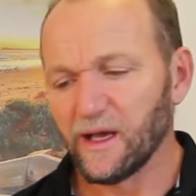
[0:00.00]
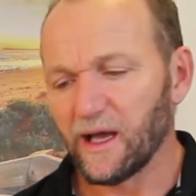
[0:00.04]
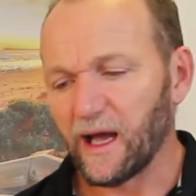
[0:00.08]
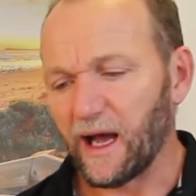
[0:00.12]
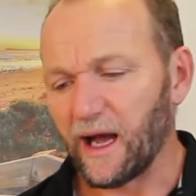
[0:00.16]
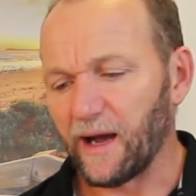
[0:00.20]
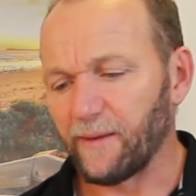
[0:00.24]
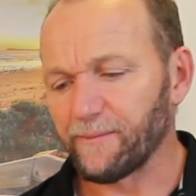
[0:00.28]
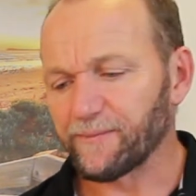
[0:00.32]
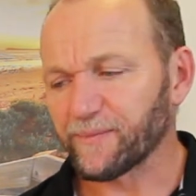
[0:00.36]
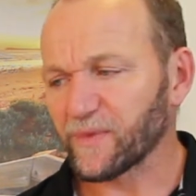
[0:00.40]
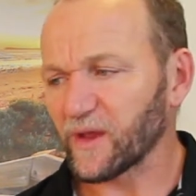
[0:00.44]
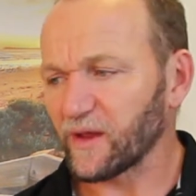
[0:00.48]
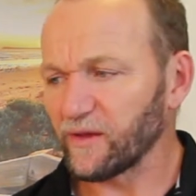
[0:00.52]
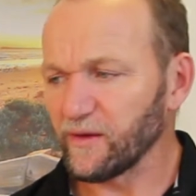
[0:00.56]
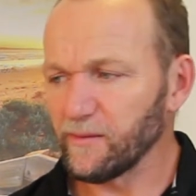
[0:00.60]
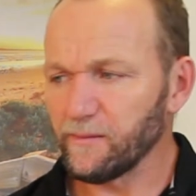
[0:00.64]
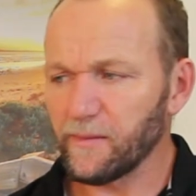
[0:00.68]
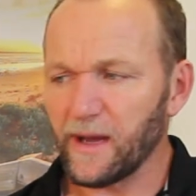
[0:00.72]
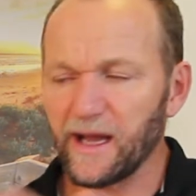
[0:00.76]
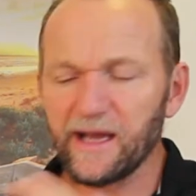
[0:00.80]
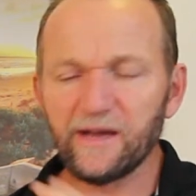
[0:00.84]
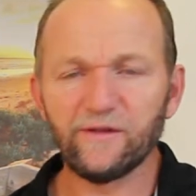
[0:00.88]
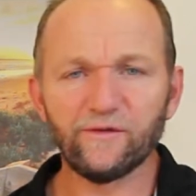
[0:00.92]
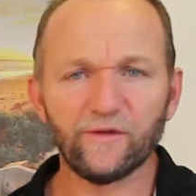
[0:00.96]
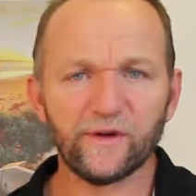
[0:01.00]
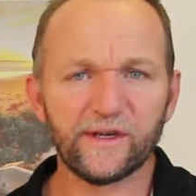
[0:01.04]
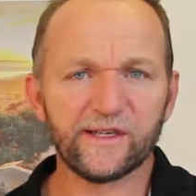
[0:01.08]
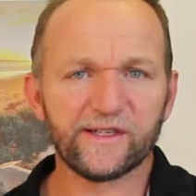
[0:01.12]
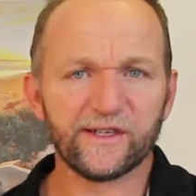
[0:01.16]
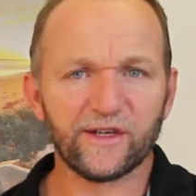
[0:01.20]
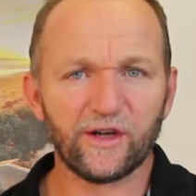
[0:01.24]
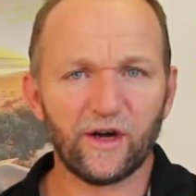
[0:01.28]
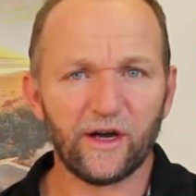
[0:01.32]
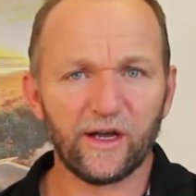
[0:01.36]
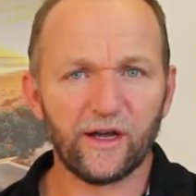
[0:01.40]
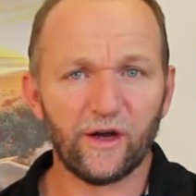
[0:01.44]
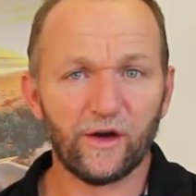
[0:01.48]
The main
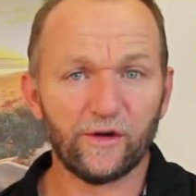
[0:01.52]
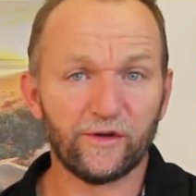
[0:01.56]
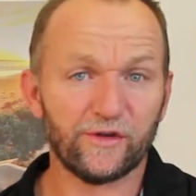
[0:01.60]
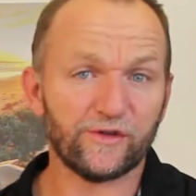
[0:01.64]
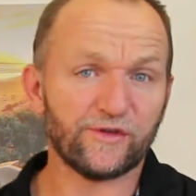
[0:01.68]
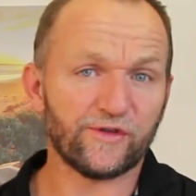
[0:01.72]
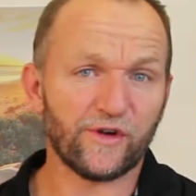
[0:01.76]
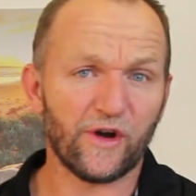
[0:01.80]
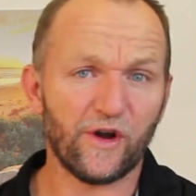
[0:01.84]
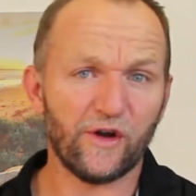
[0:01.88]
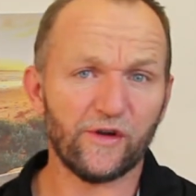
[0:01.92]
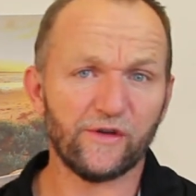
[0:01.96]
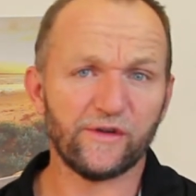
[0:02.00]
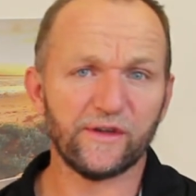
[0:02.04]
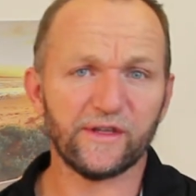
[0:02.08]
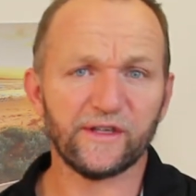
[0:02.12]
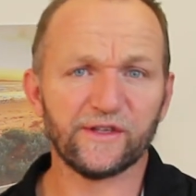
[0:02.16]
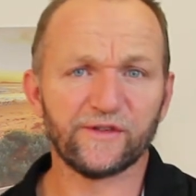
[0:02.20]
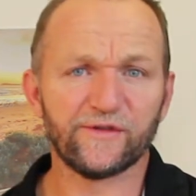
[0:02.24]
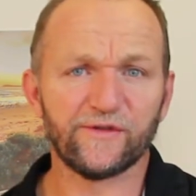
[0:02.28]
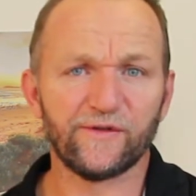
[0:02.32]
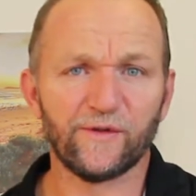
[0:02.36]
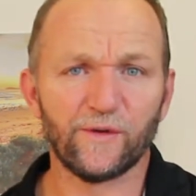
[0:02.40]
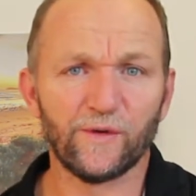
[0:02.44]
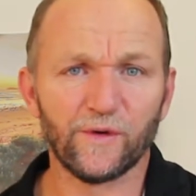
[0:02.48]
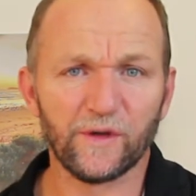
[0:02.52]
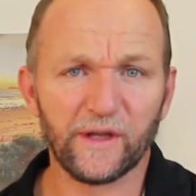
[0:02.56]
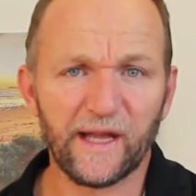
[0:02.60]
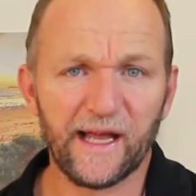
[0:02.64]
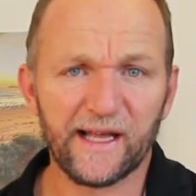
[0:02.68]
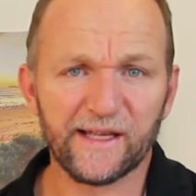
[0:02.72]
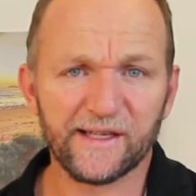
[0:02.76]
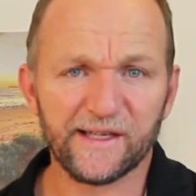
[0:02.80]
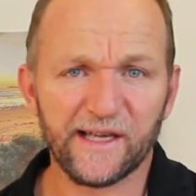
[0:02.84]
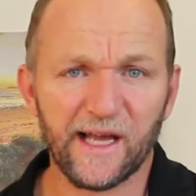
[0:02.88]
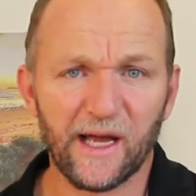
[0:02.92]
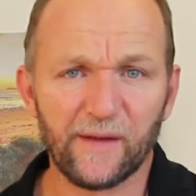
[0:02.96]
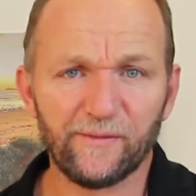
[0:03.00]
reason I own a drone is for
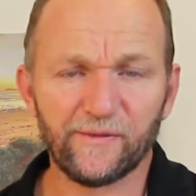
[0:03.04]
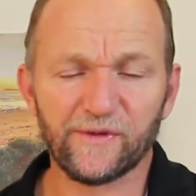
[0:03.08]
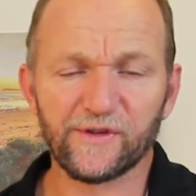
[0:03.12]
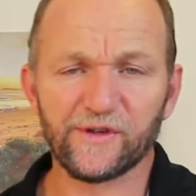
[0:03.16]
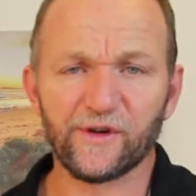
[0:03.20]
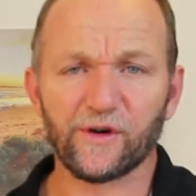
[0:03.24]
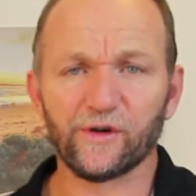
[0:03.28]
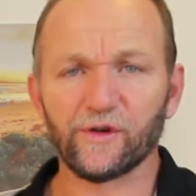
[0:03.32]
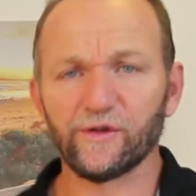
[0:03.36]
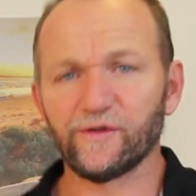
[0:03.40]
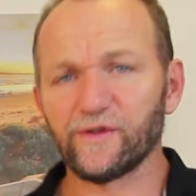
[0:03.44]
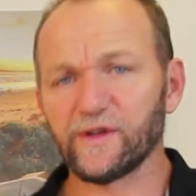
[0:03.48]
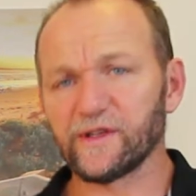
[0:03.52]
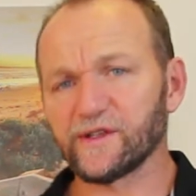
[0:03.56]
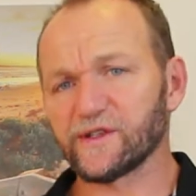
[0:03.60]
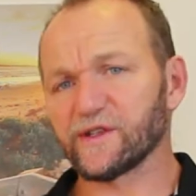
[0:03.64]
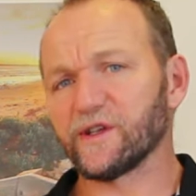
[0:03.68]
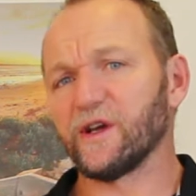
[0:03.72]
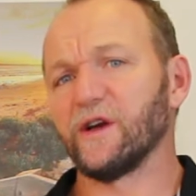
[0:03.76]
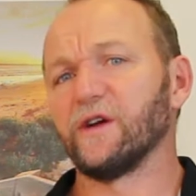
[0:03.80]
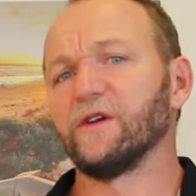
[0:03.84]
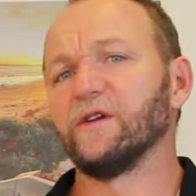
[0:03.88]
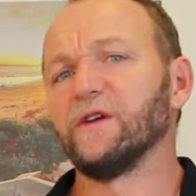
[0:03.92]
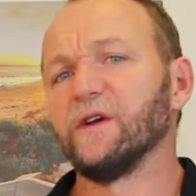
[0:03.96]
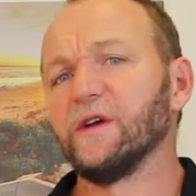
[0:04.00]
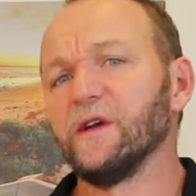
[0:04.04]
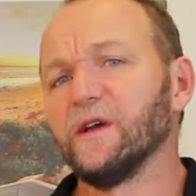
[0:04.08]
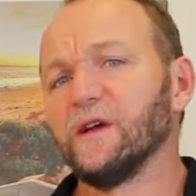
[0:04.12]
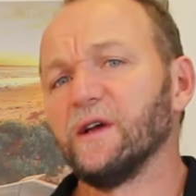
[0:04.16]
landscape photography. So